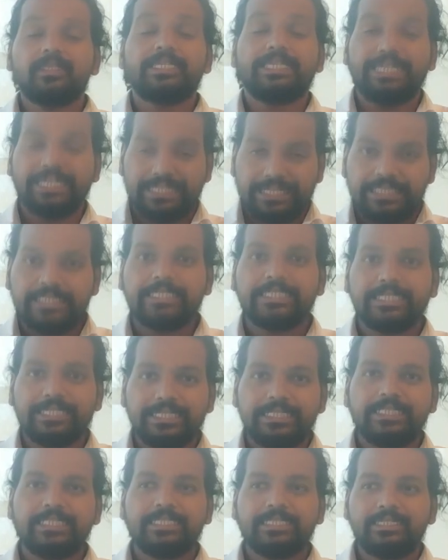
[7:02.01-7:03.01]
Yes.
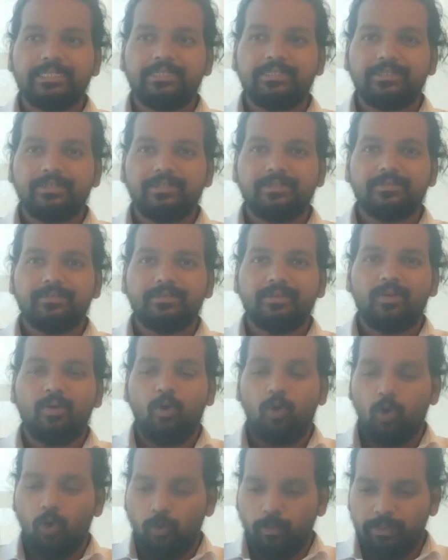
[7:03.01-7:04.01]

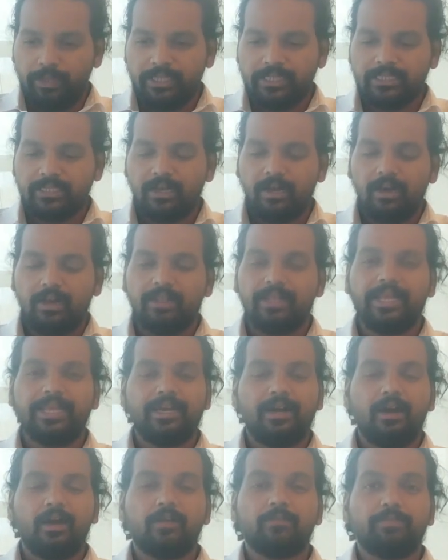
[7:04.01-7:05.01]
Hobbies are
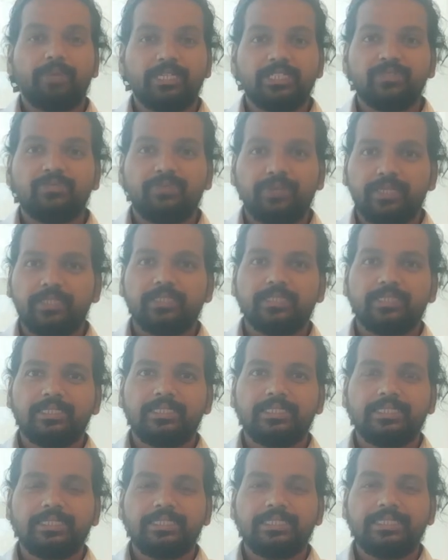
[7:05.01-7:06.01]
like our best friends.
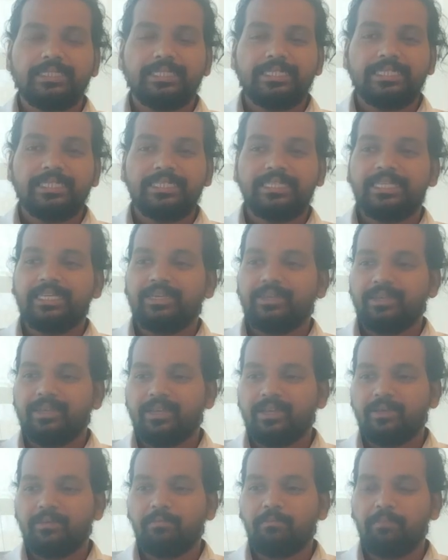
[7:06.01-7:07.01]
They
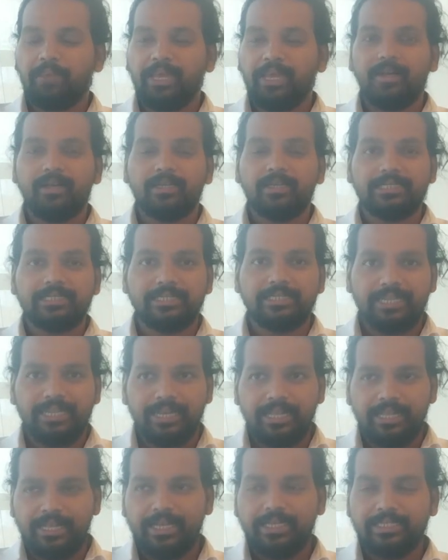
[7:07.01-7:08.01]
make us
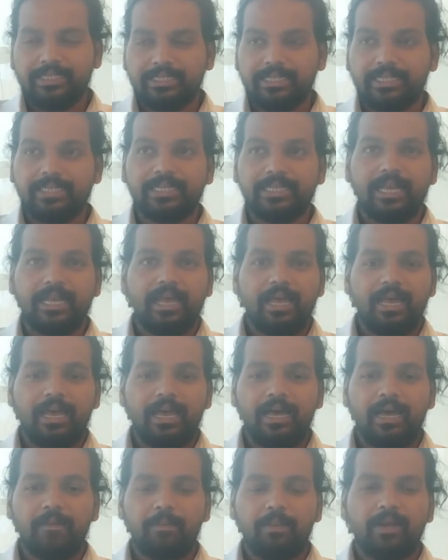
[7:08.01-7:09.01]
realize that
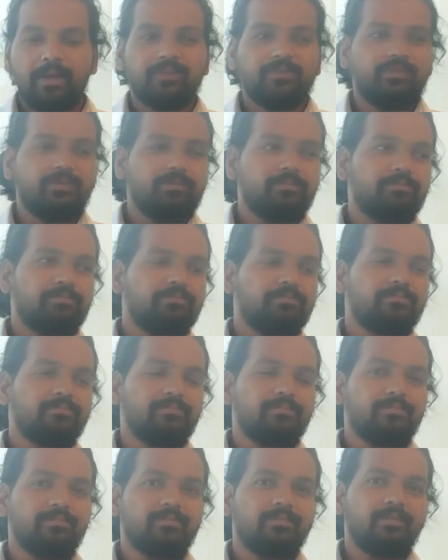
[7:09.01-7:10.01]
apart from
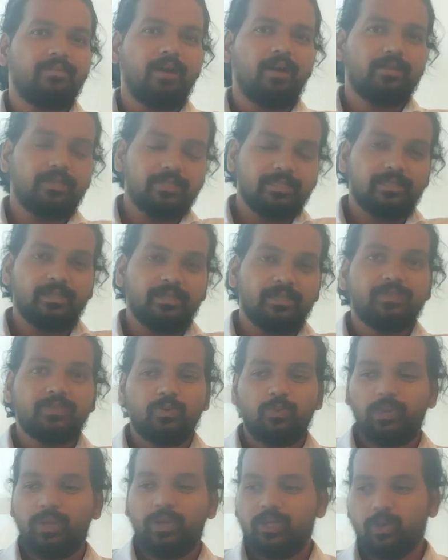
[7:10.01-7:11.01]
other
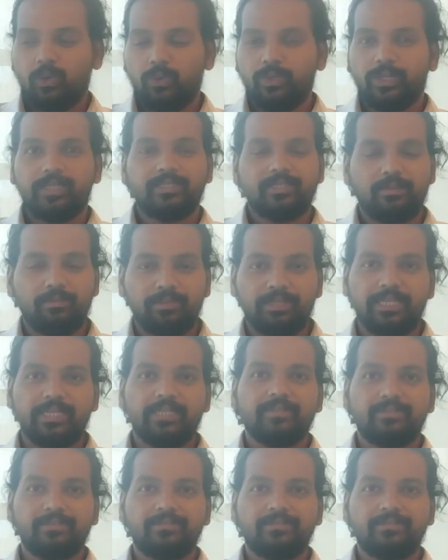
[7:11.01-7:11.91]
stuffs, we are good at something.